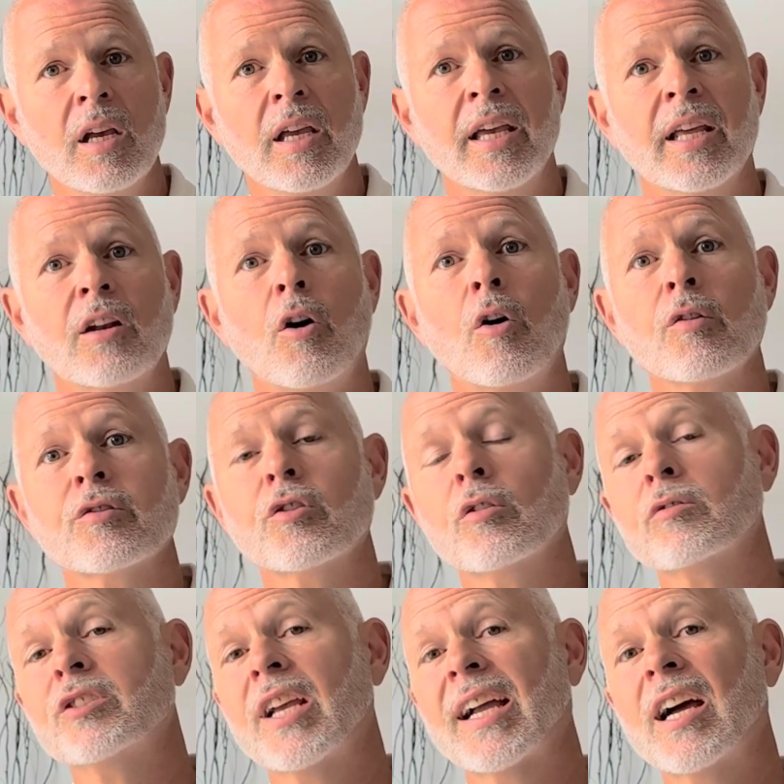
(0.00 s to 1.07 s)
And
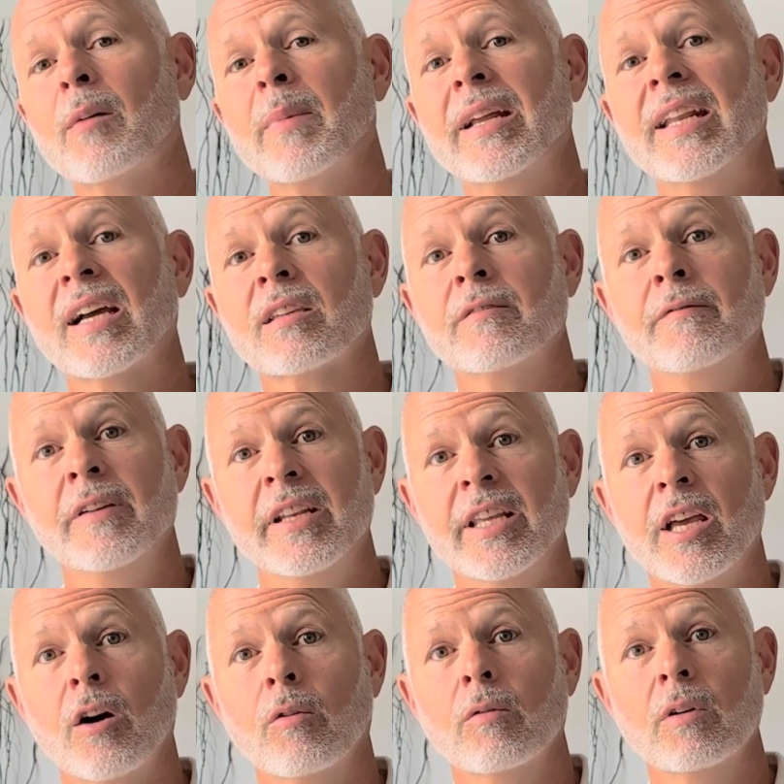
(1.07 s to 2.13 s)
also check out my next
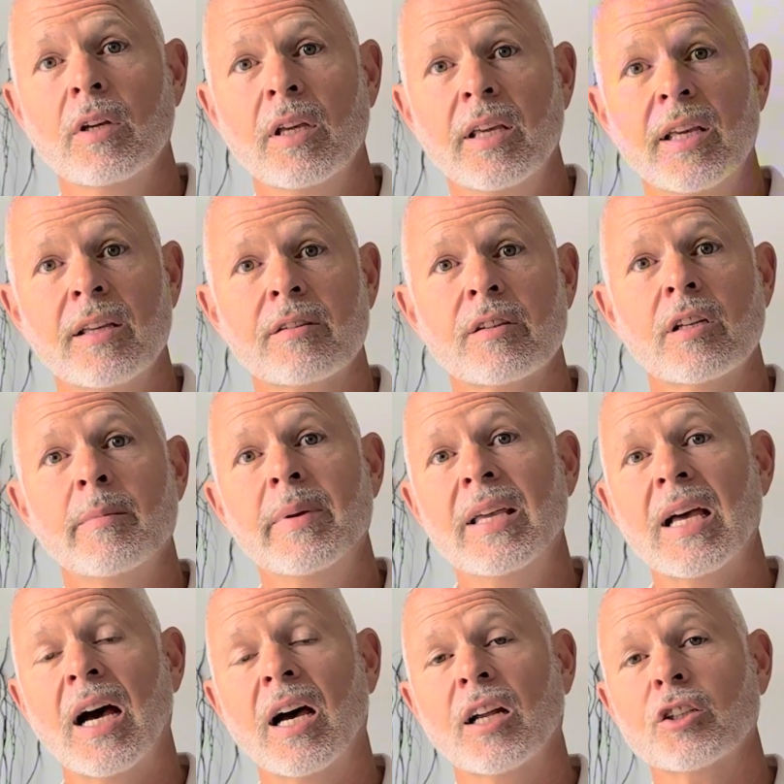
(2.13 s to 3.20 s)
video. It's going to
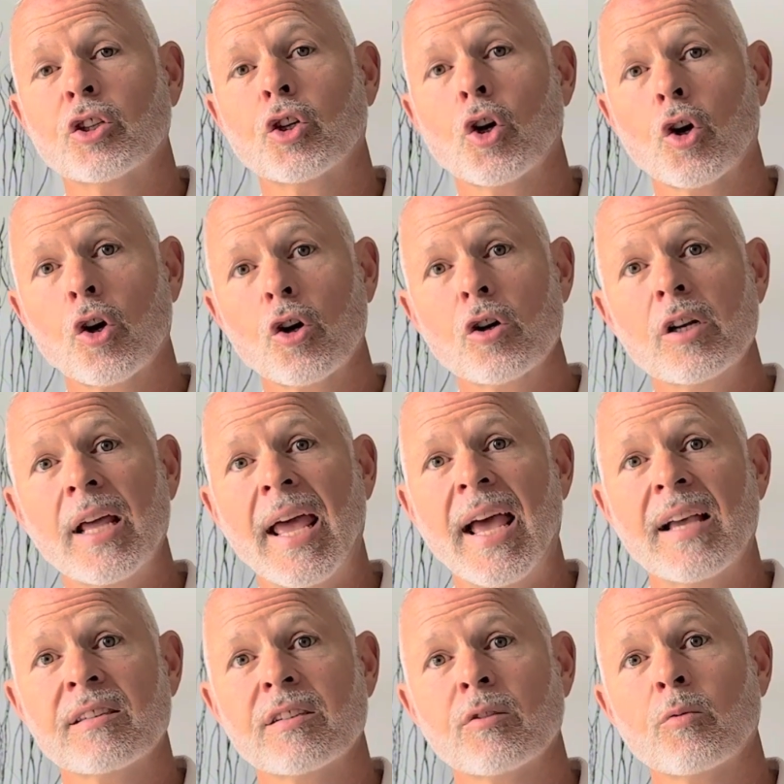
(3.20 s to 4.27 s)
be on GERD,
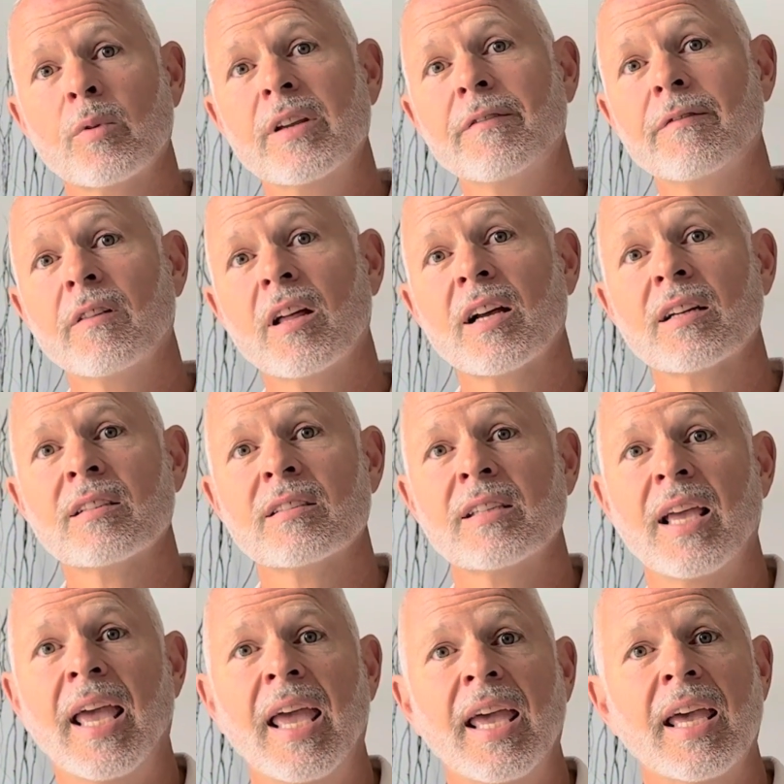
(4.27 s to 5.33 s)
acid reflux,
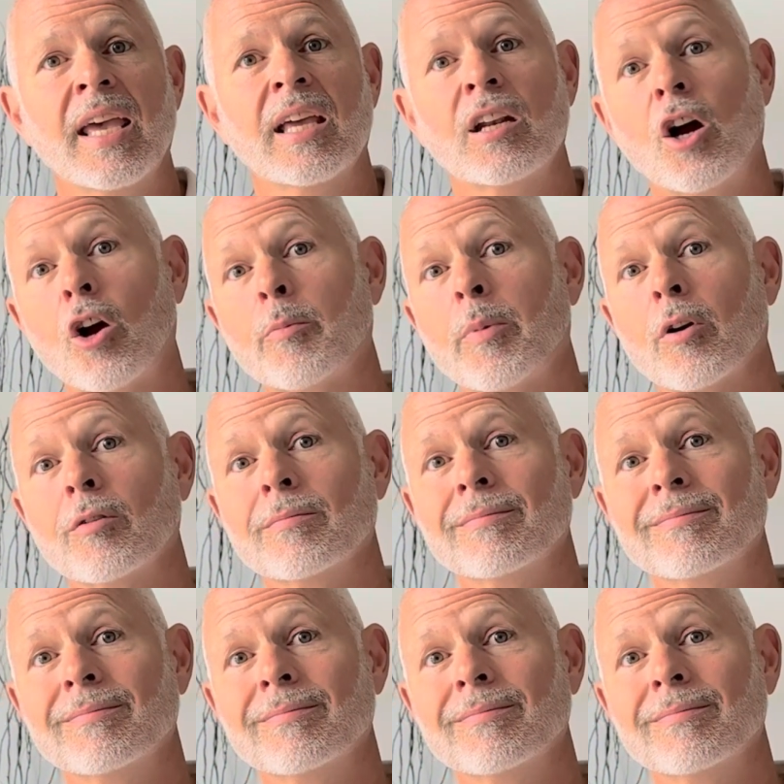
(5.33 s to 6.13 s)
and heartburn.